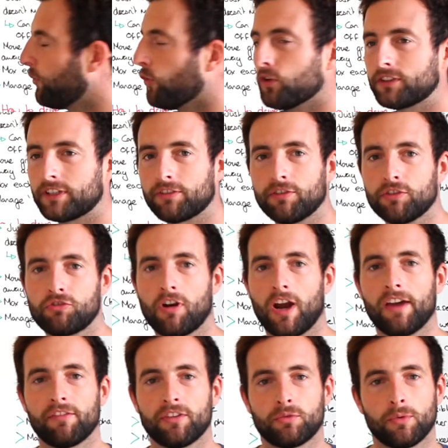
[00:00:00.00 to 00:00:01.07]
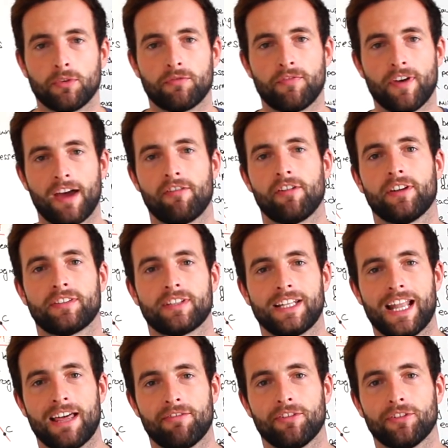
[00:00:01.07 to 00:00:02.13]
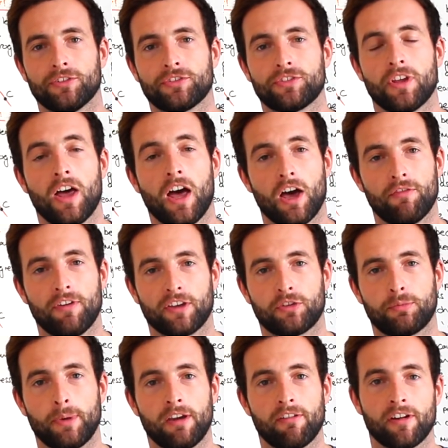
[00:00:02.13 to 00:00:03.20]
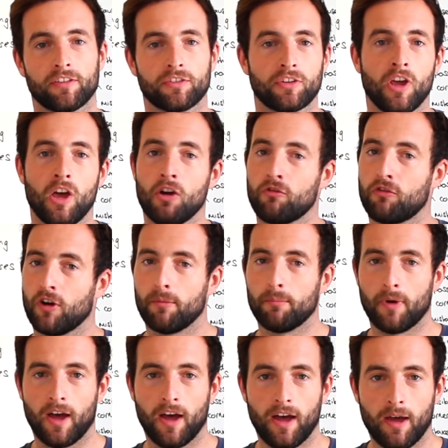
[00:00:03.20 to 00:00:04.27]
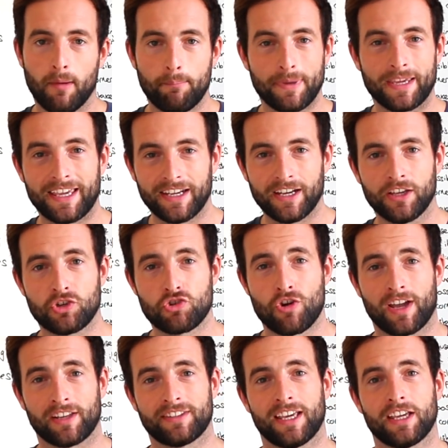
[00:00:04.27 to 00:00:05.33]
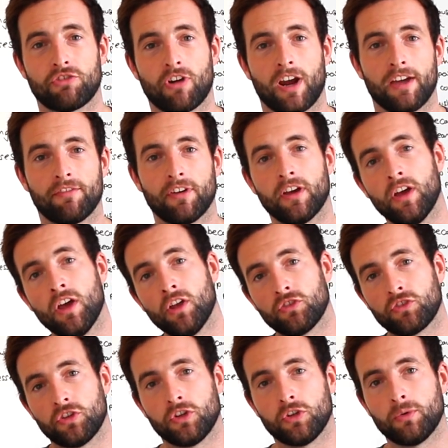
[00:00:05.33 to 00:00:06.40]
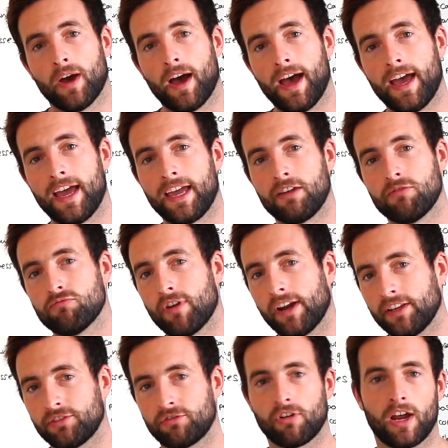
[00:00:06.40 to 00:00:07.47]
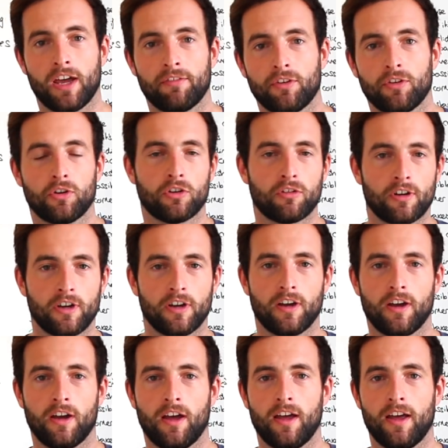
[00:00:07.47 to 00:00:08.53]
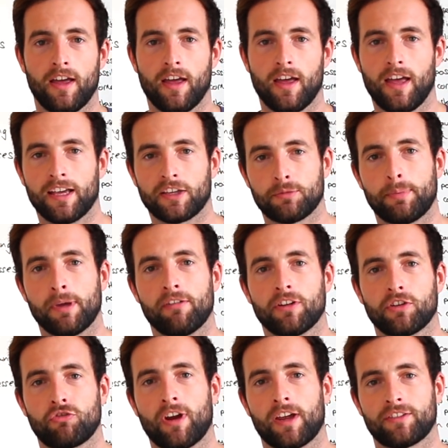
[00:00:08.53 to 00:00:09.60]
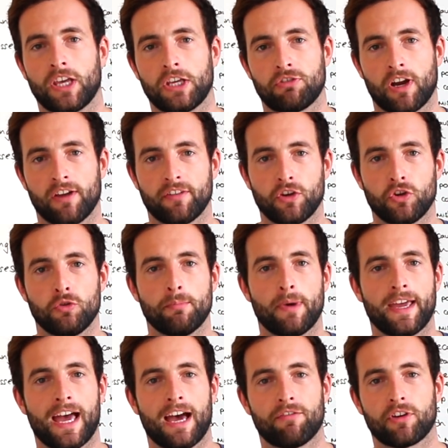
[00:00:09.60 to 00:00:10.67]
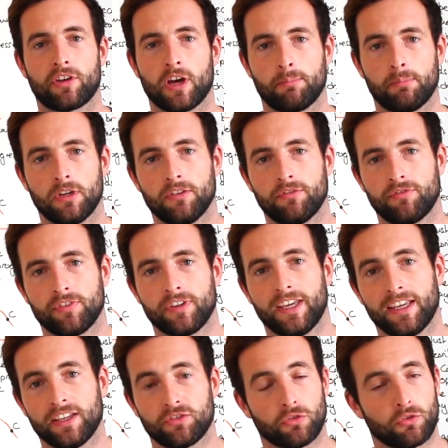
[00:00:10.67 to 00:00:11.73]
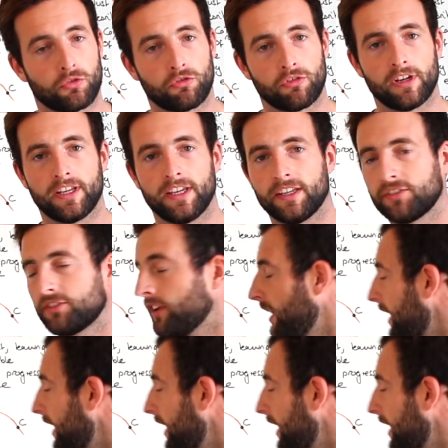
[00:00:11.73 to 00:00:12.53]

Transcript: 4 different drivers with various levels of experience, from a beginner track day driver to a race driver or a experienced track day driver who may have a couple of years or 3 years